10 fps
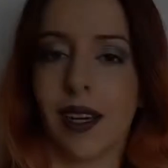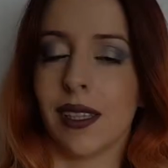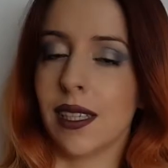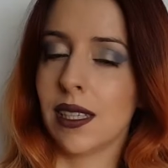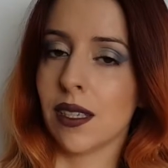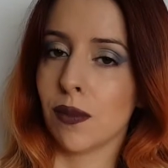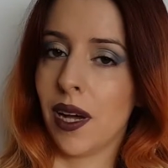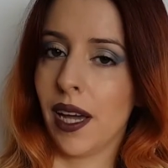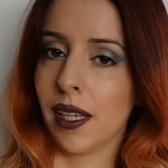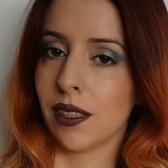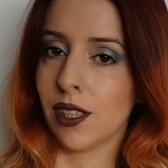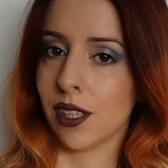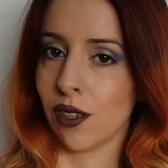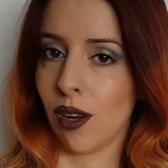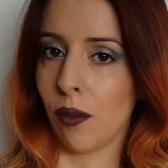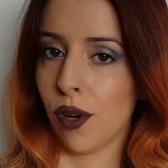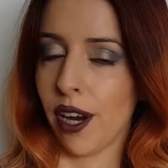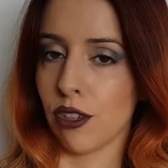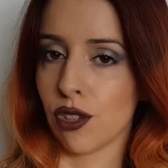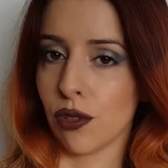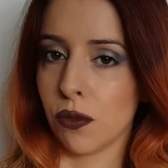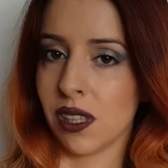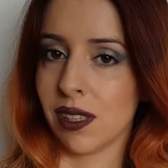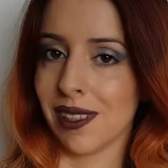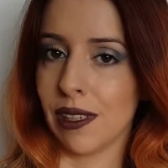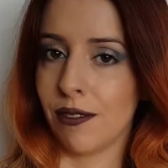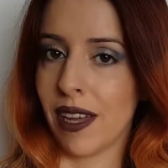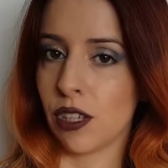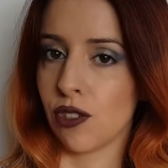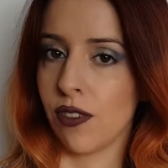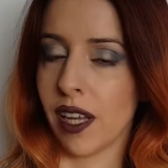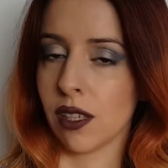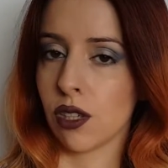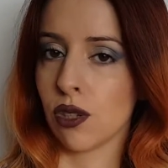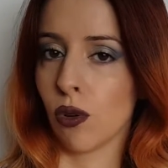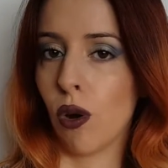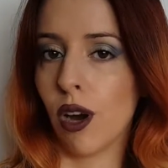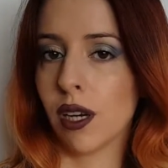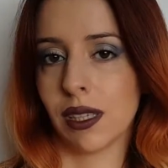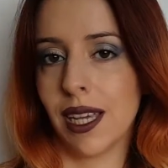This is my third collaboration with Feshfen store.